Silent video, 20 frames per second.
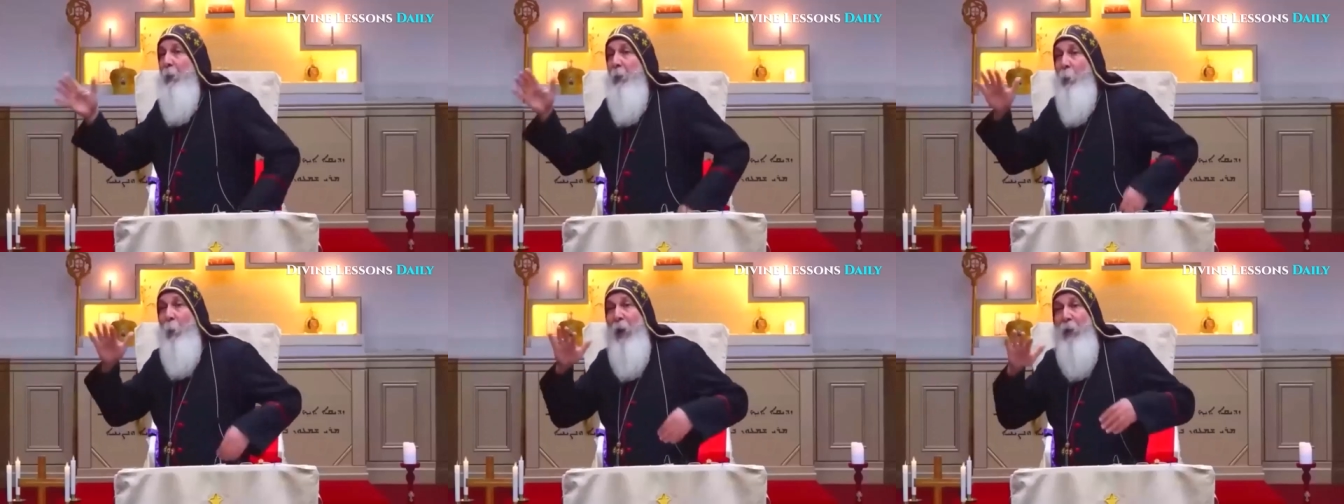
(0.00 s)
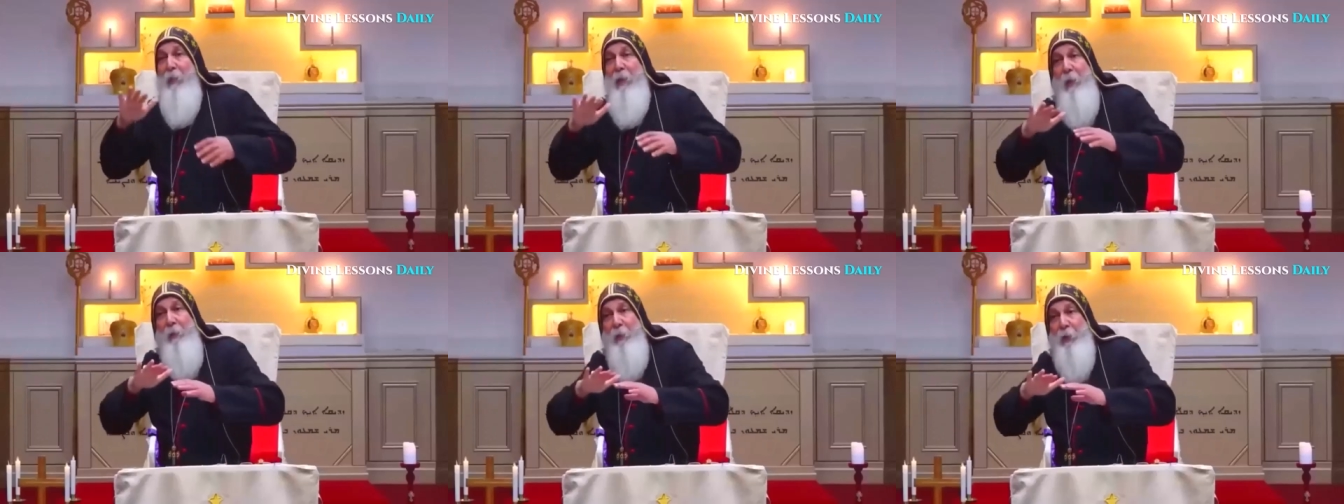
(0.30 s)

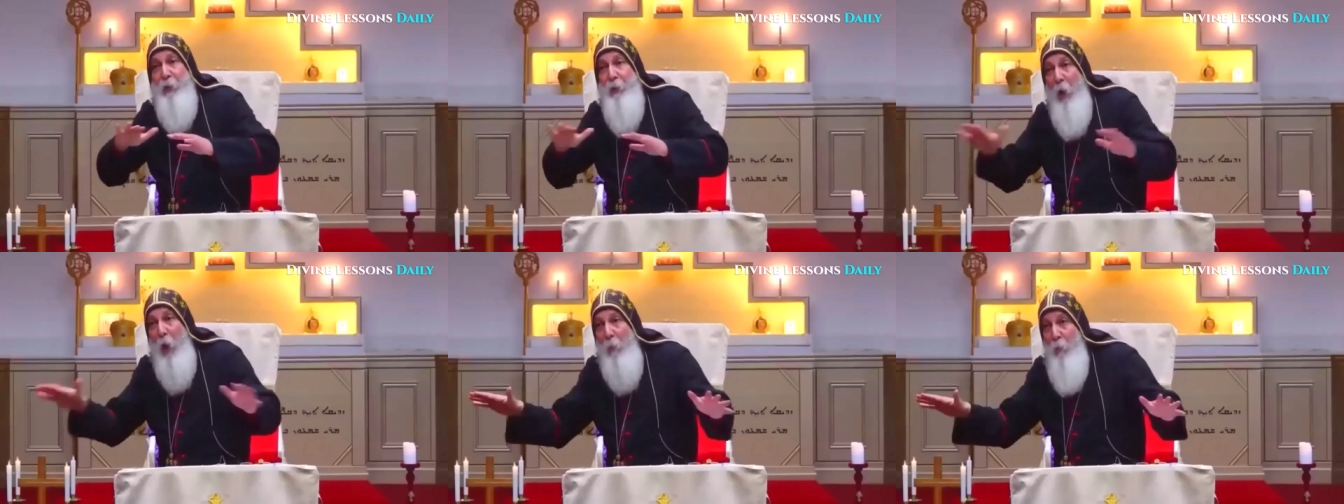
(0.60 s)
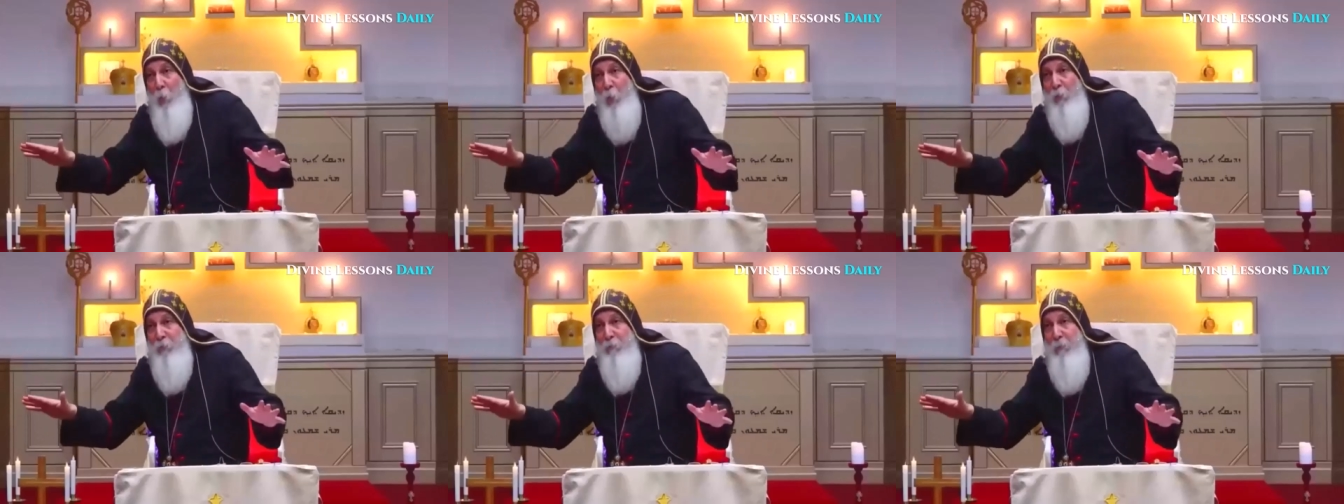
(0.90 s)
When there is no
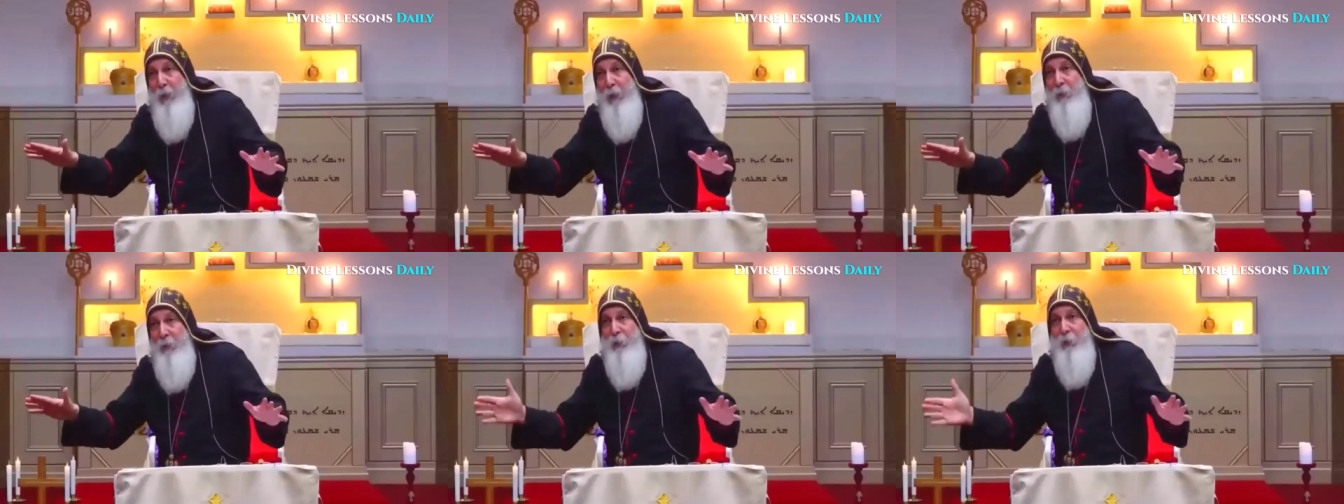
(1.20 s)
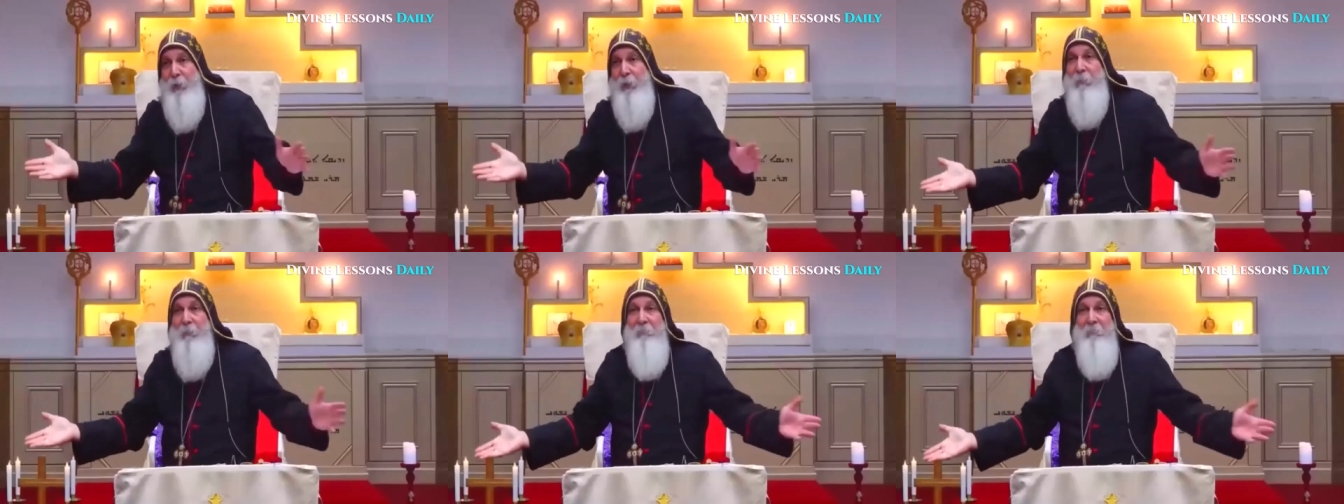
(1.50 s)

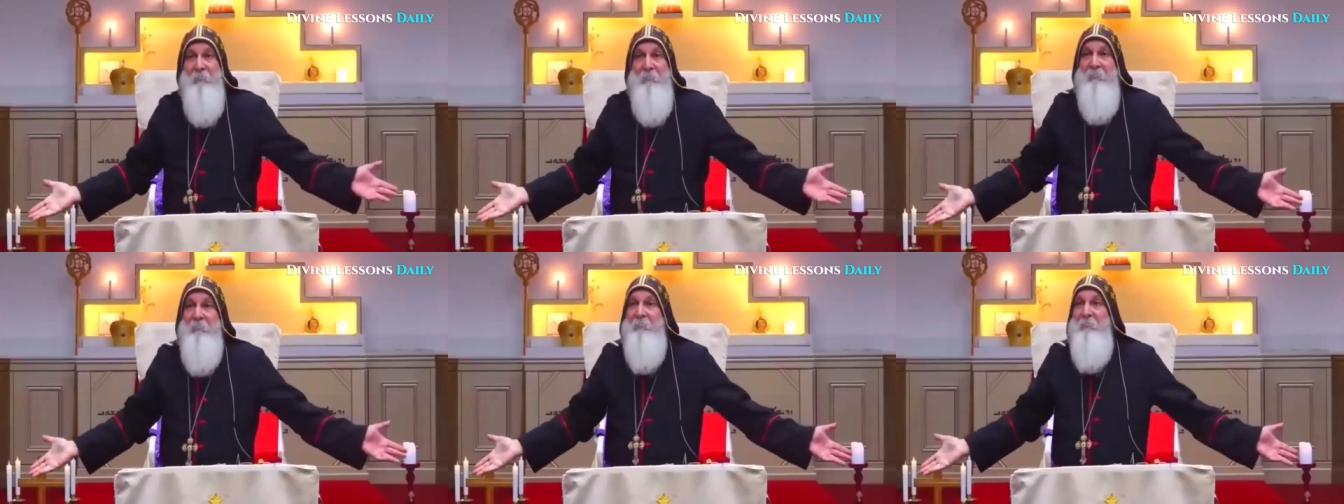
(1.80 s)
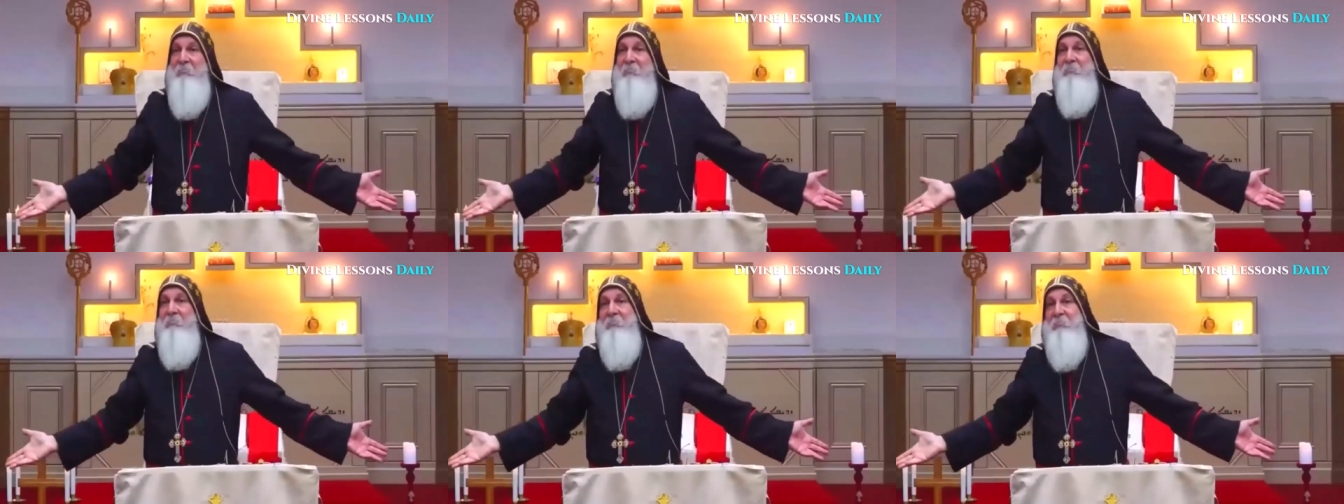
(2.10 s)
movement,
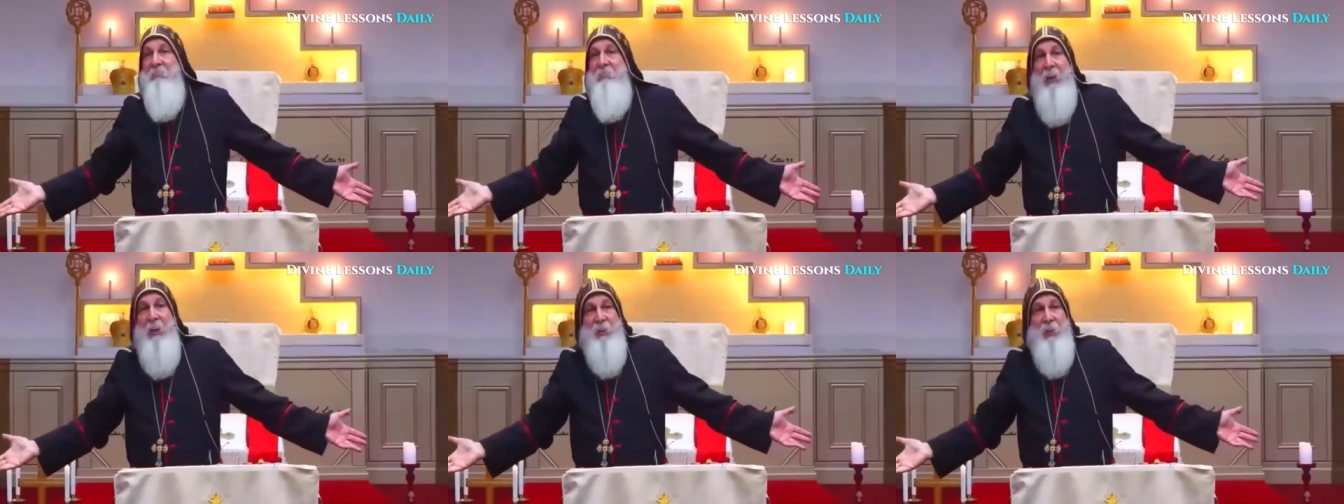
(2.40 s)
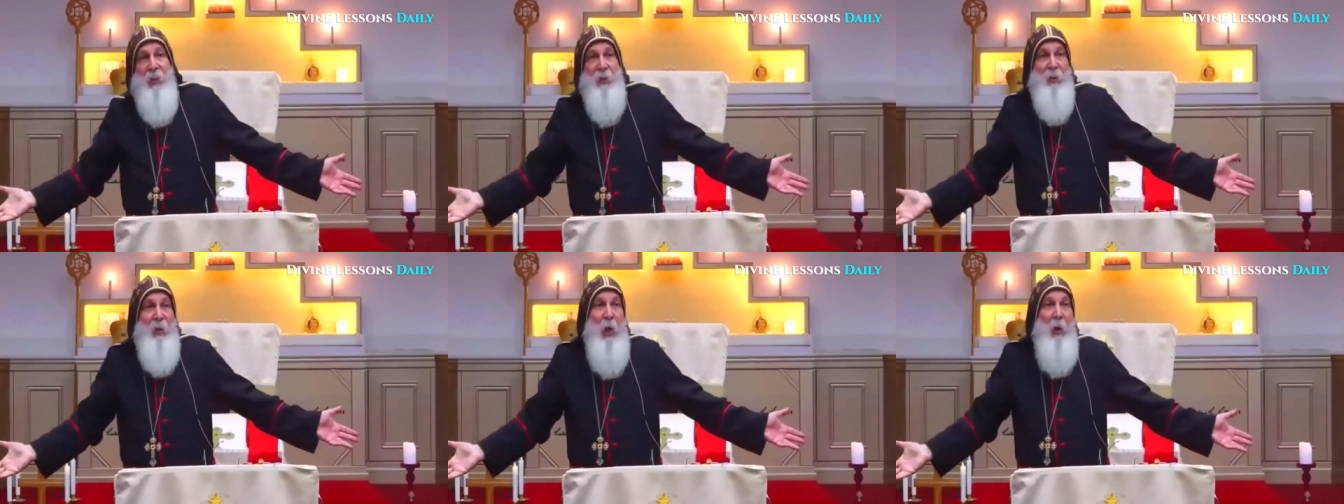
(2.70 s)
it's
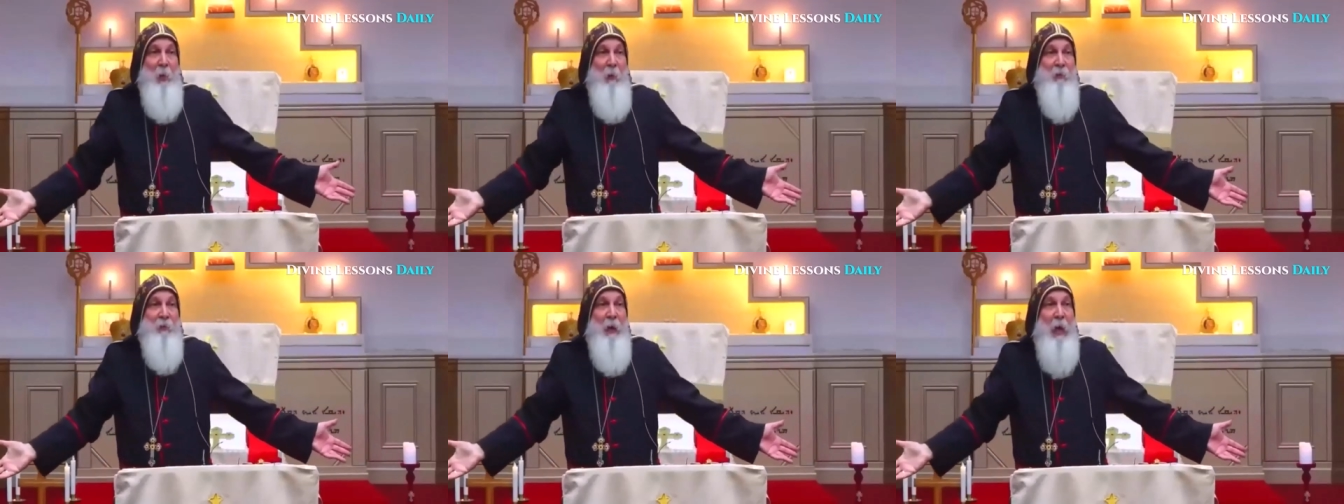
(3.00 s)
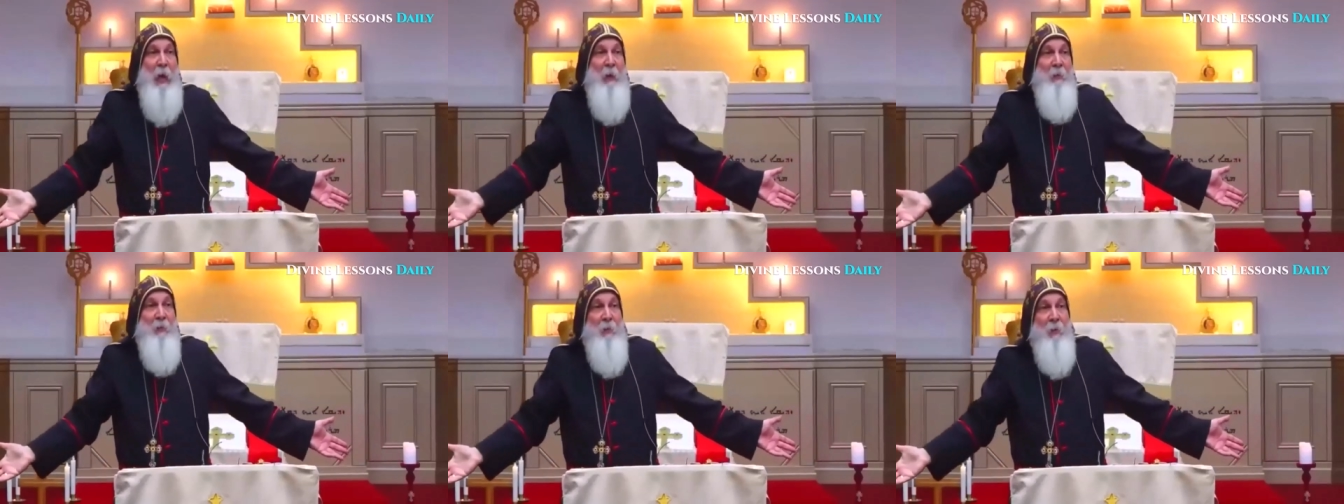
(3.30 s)
a sign of
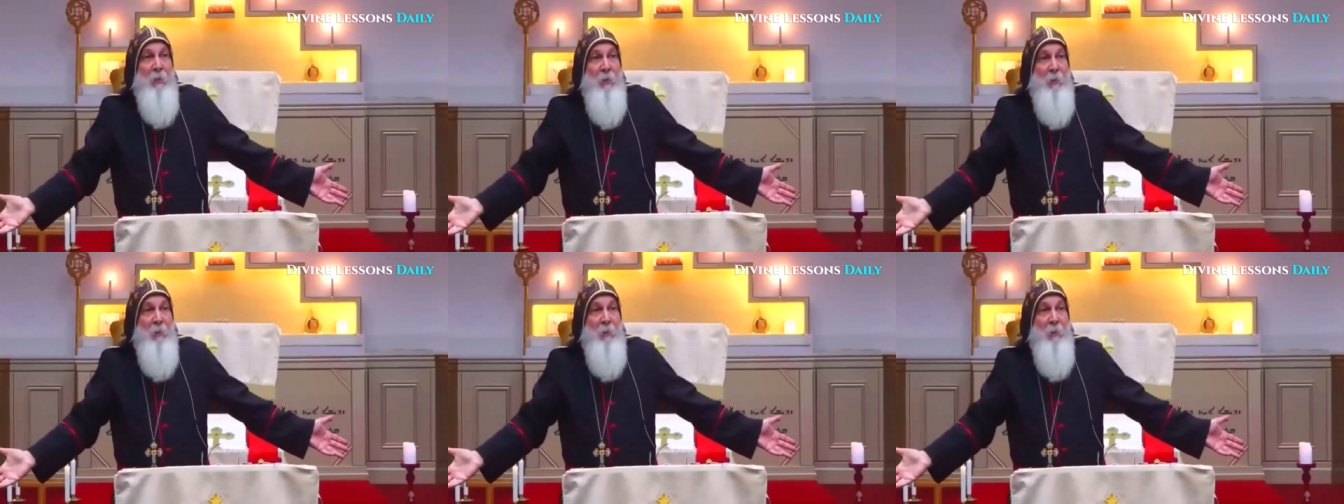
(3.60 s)
death.